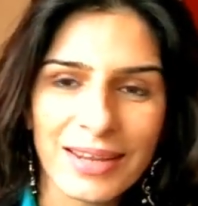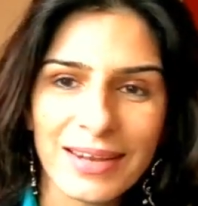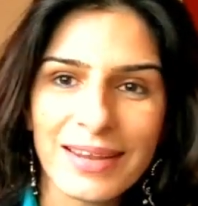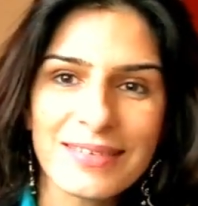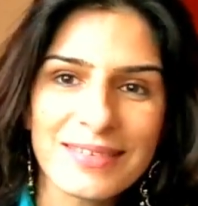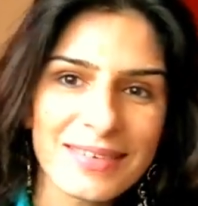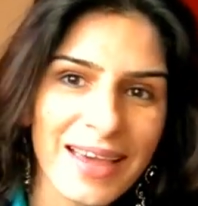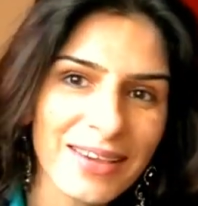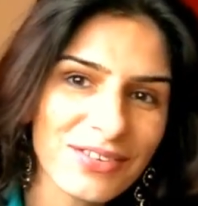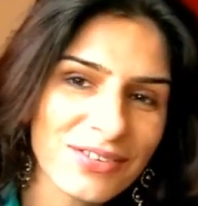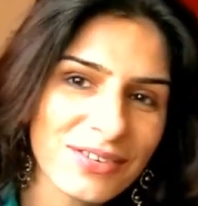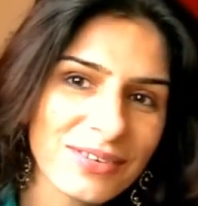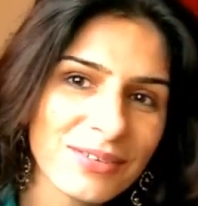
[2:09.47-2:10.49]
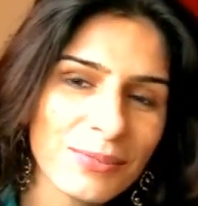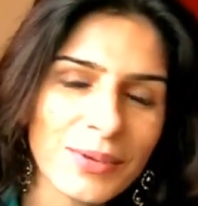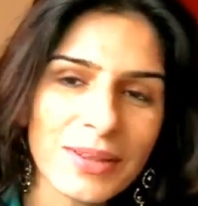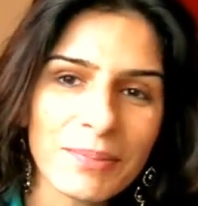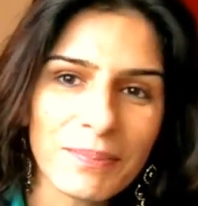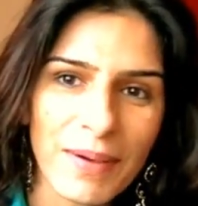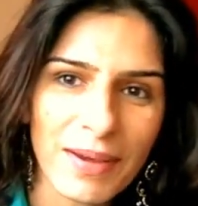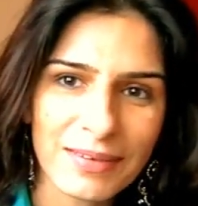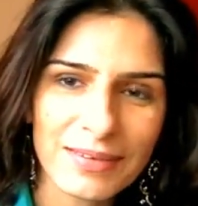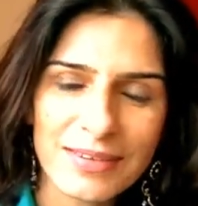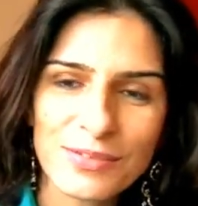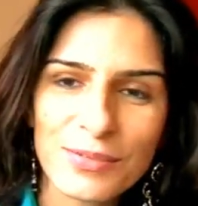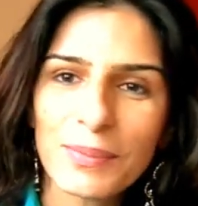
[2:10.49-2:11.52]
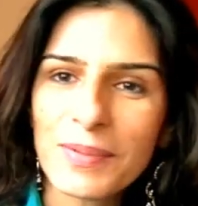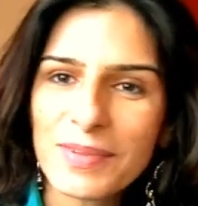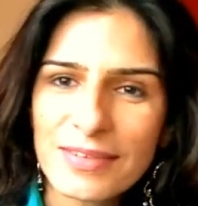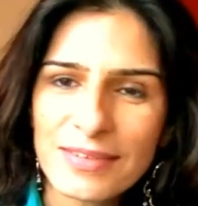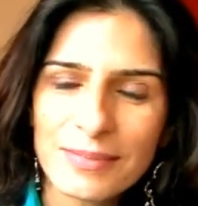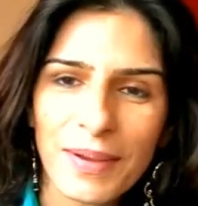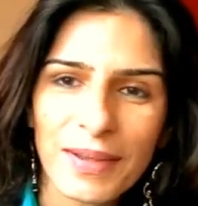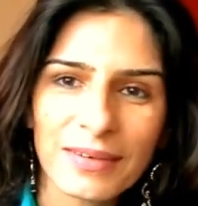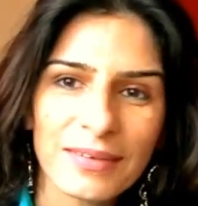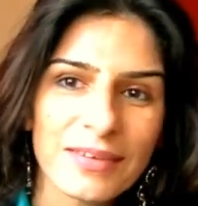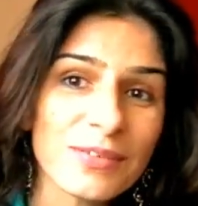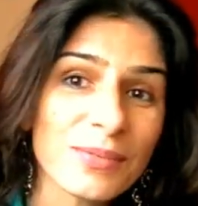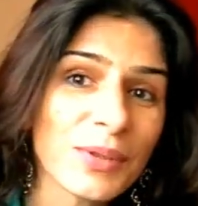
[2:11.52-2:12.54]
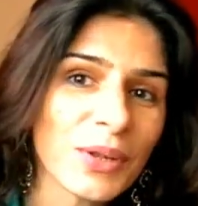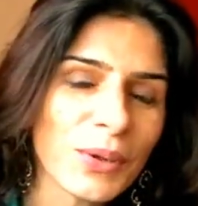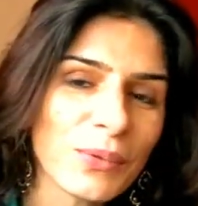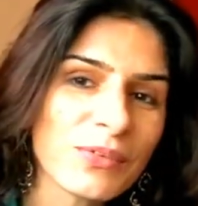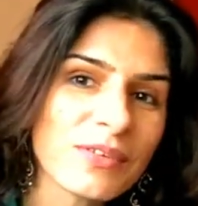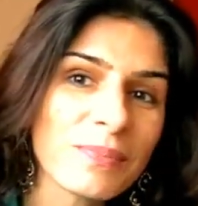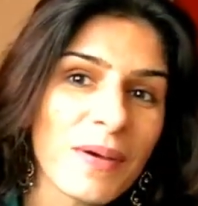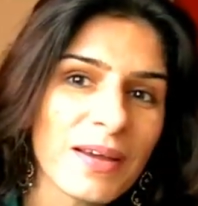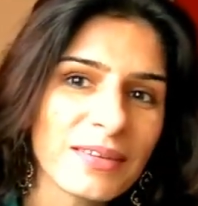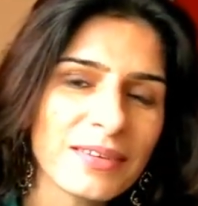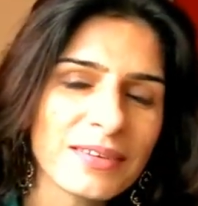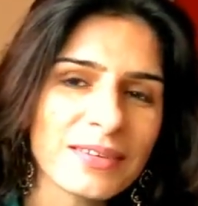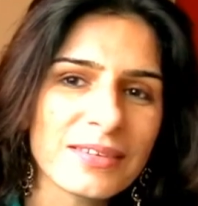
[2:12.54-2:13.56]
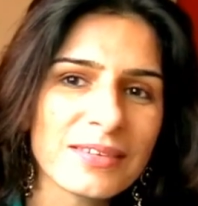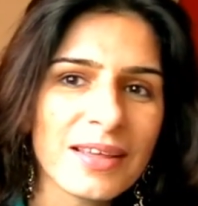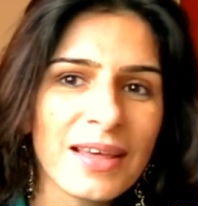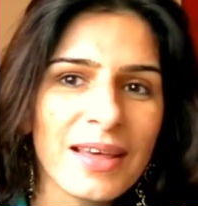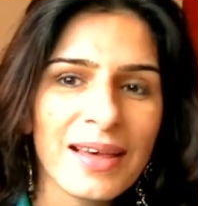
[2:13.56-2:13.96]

any interaction with partners, with business partners, with closer partners